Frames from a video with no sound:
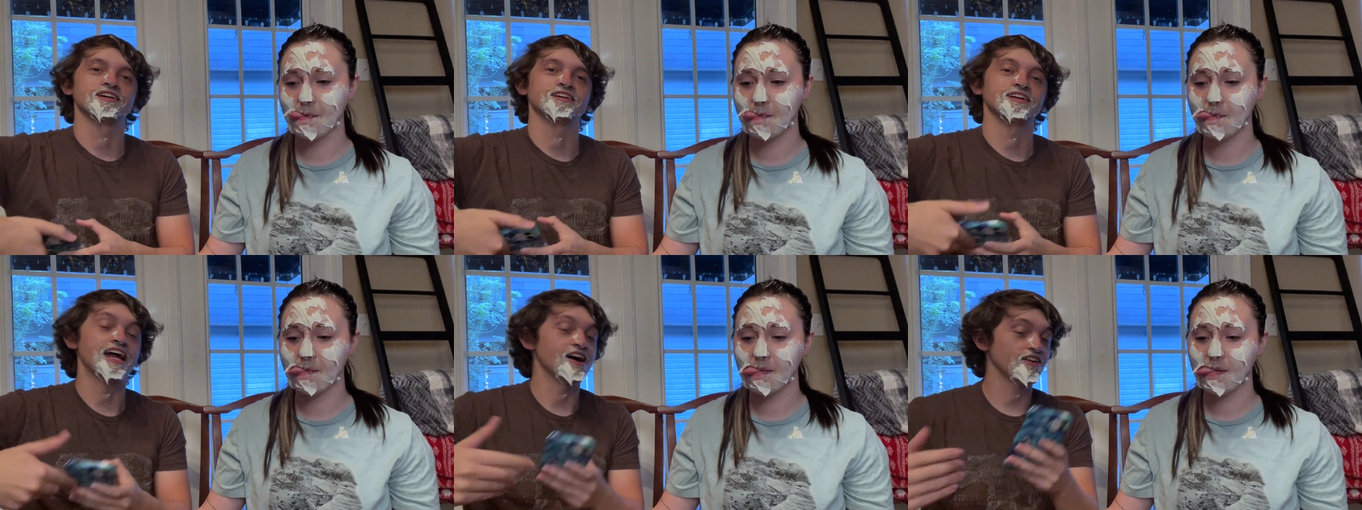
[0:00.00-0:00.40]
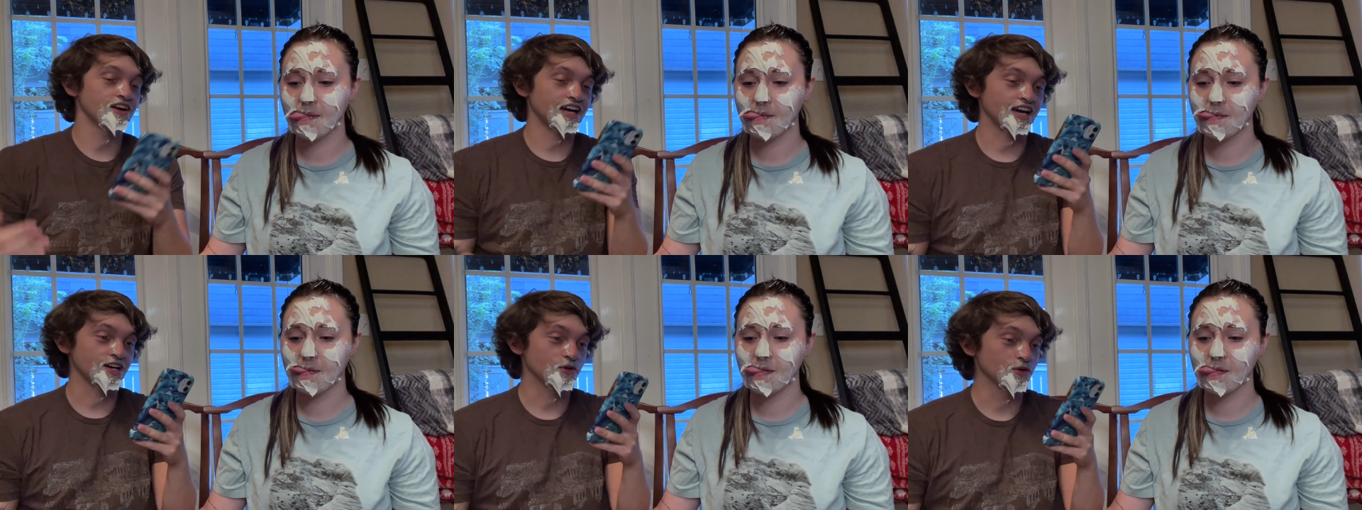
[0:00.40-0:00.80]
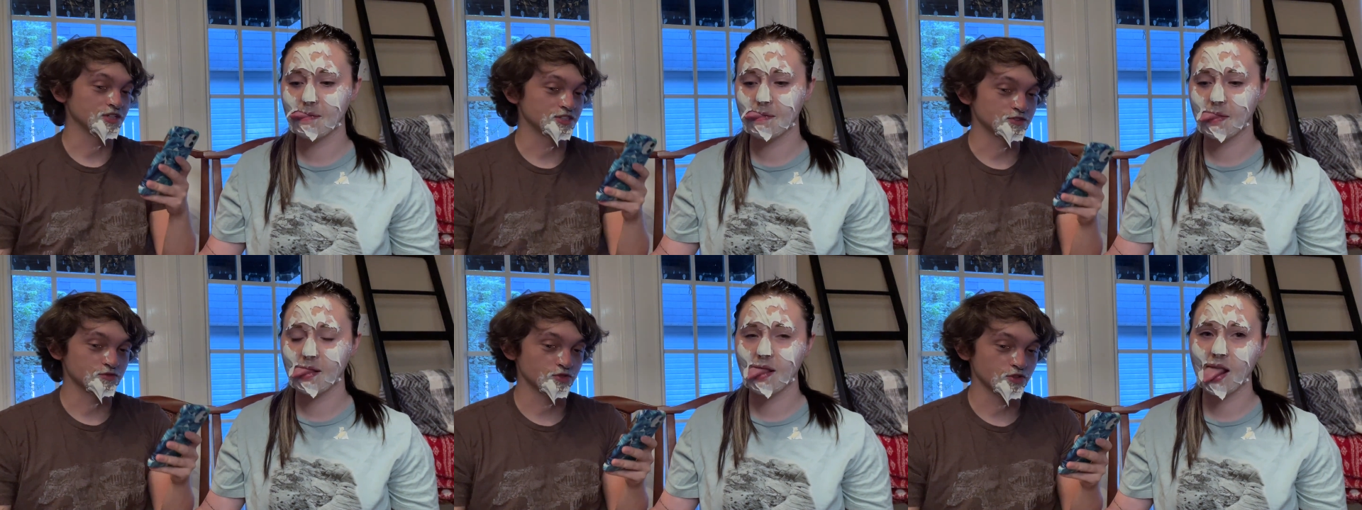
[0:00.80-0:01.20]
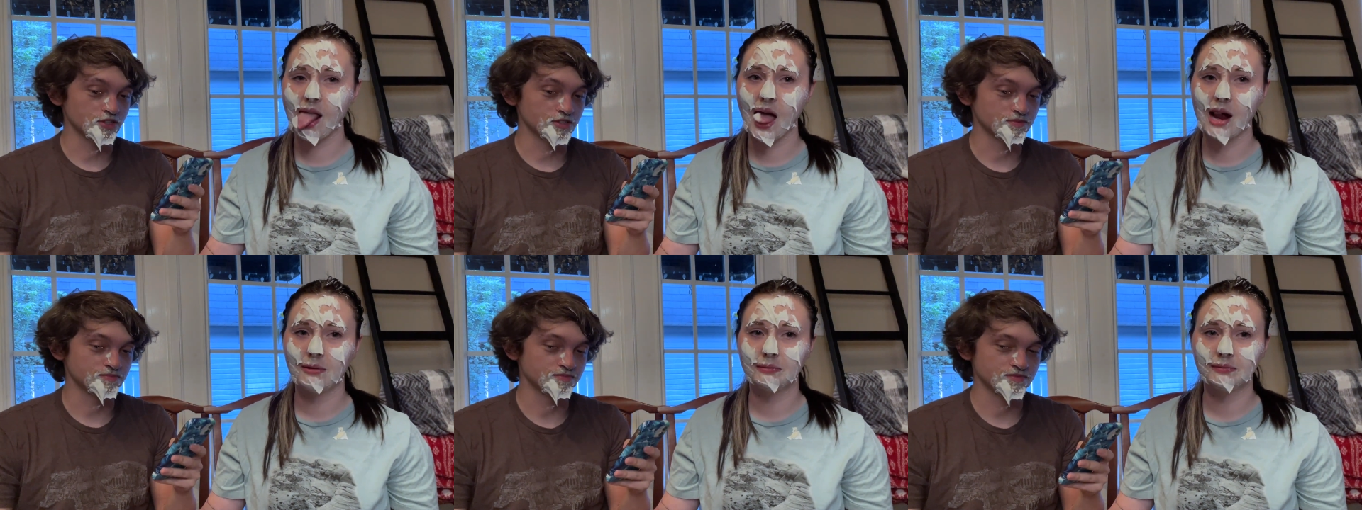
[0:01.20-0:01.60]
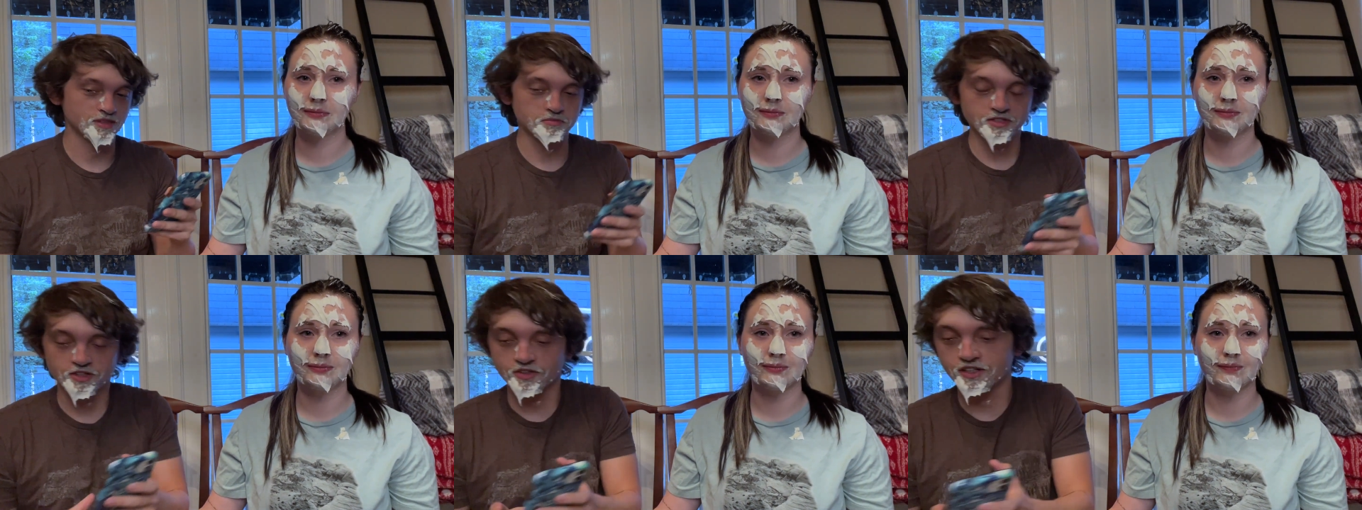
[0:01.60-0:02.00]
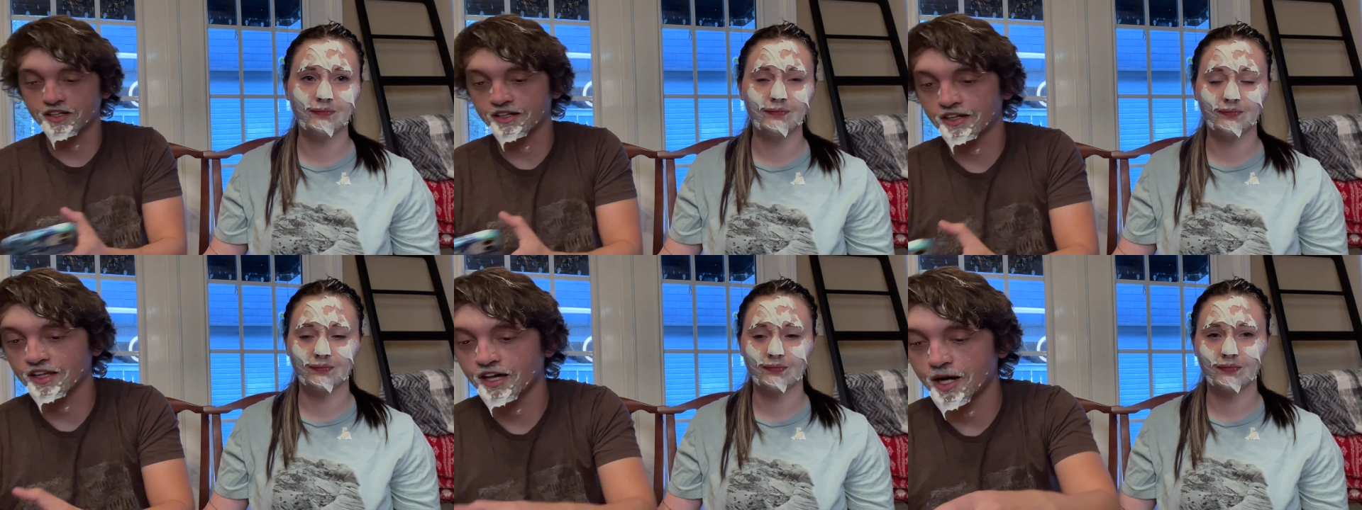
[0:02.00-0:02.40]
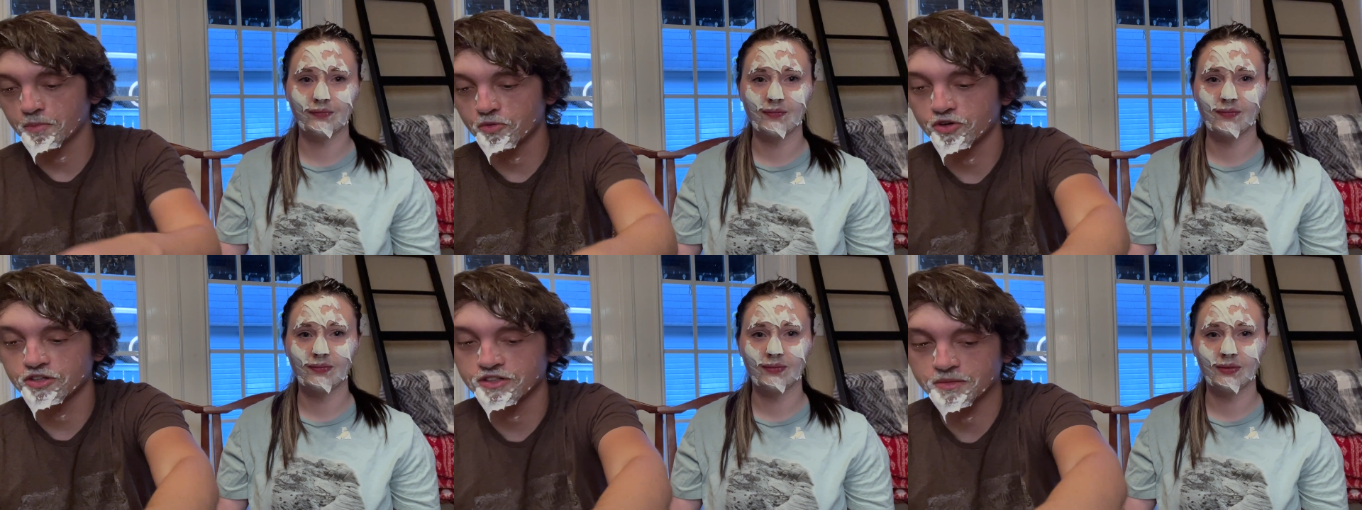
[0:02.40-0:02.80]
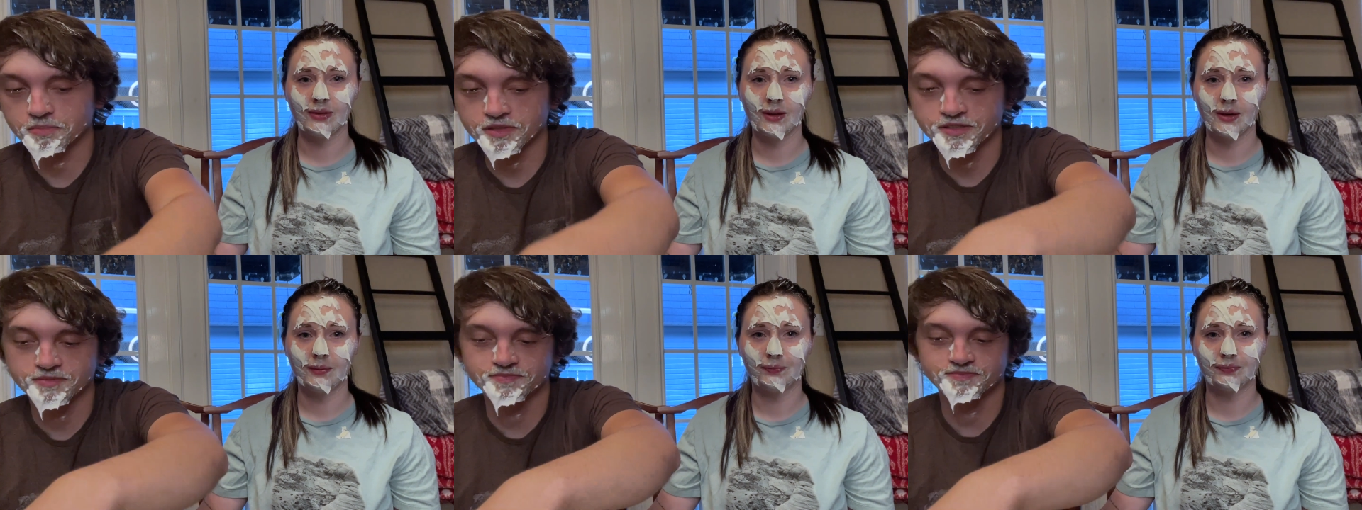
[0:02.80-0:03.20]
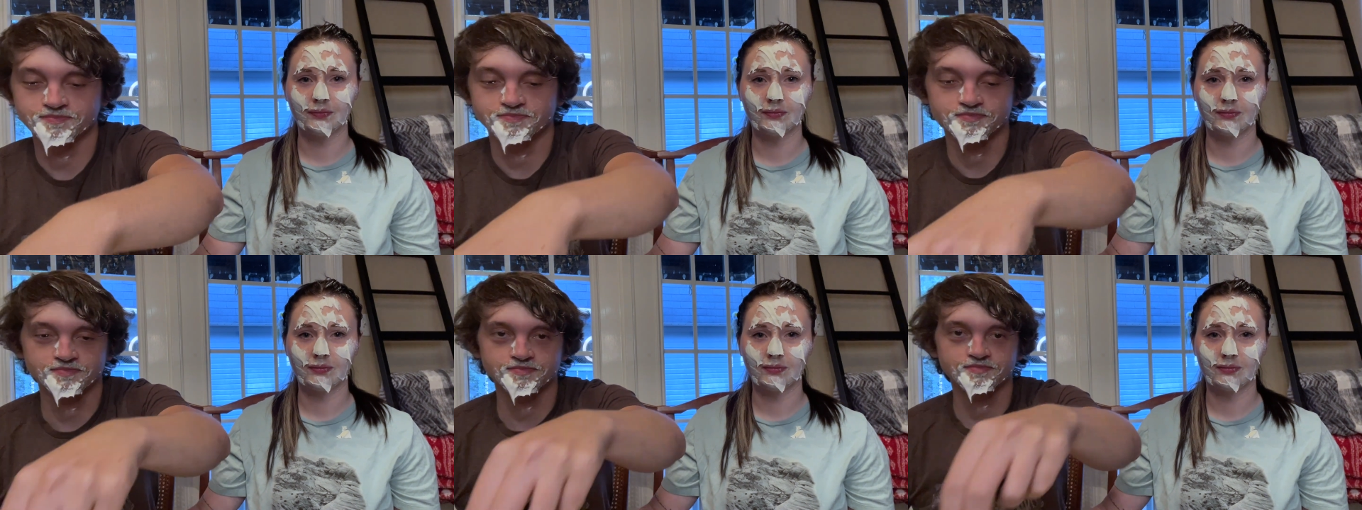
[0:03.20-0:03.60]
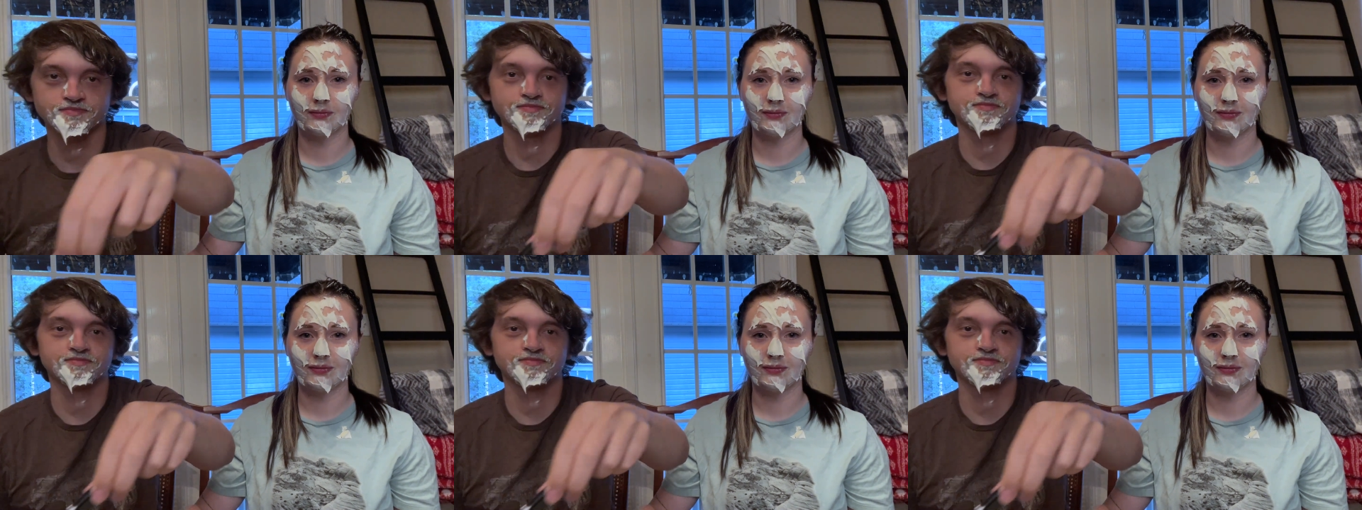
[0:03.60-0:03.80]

Speaker 1: Now I got a question for you. Let me go ahead and globber up.